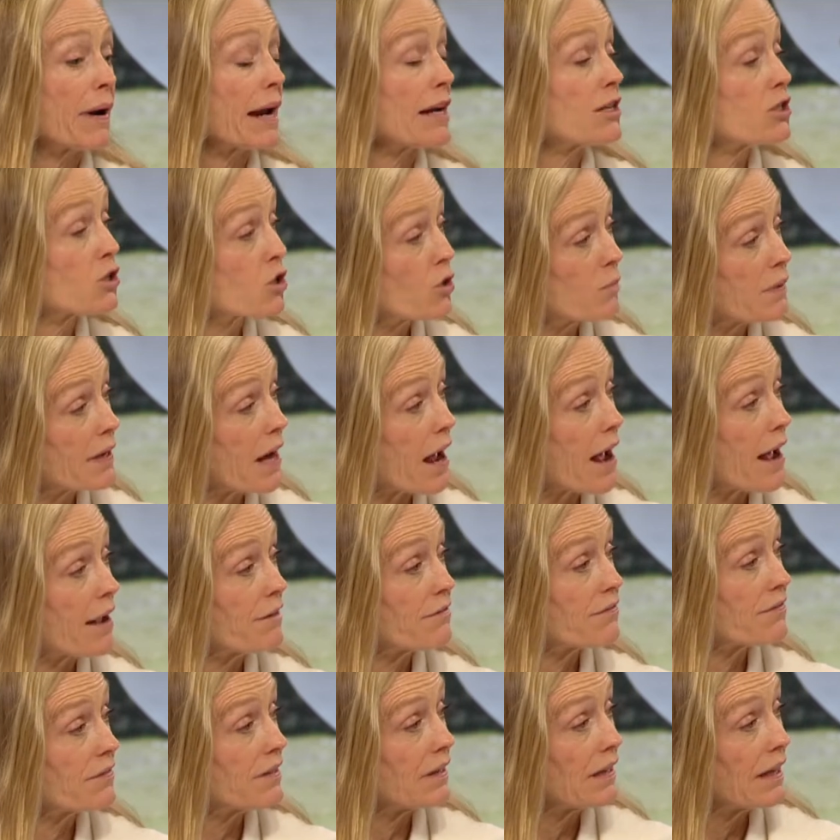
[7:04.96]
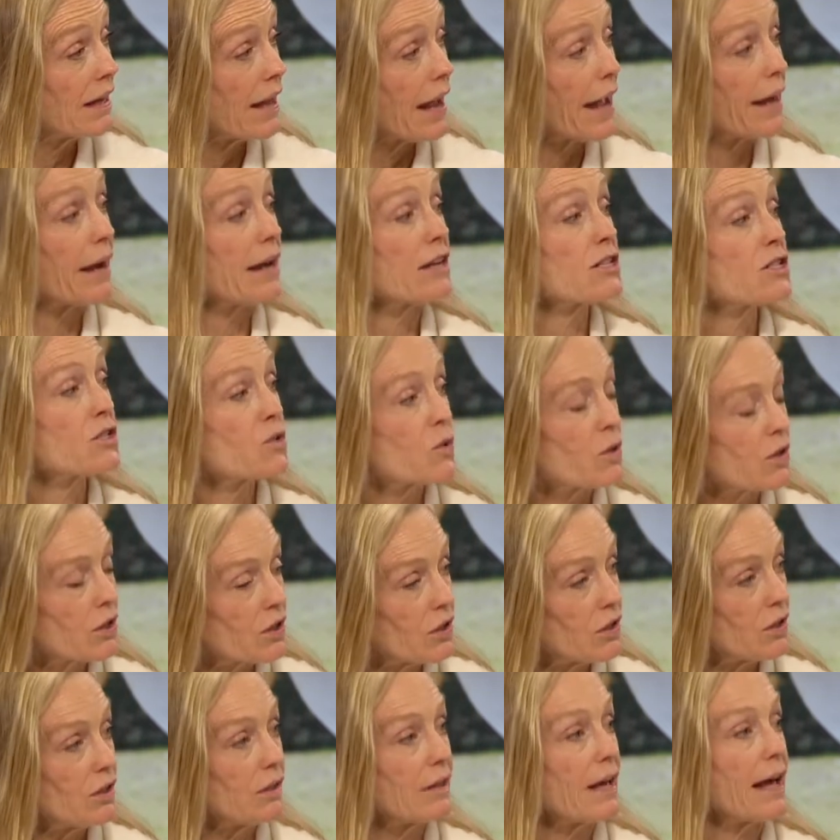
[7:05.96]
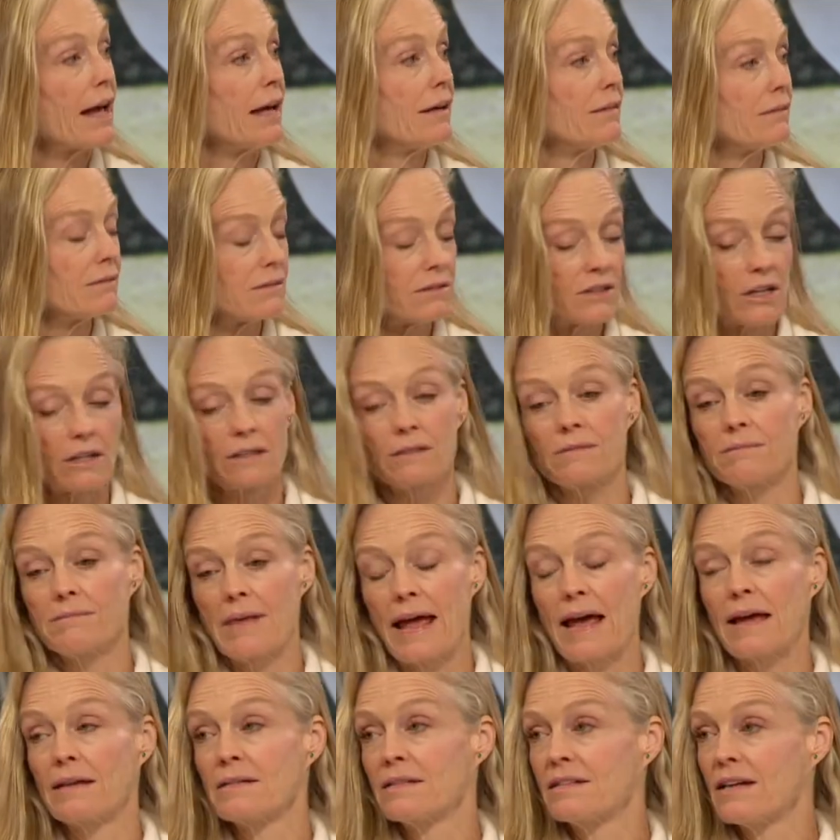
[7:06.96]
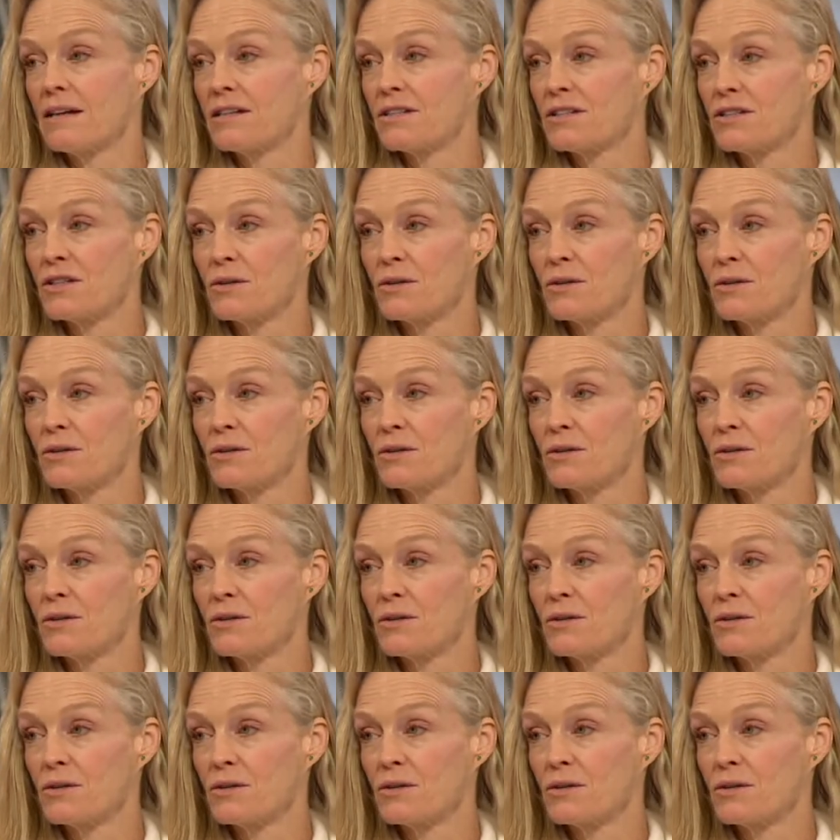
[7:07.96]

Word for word: I scuba dive. Right. And I snorkel and does as and does Do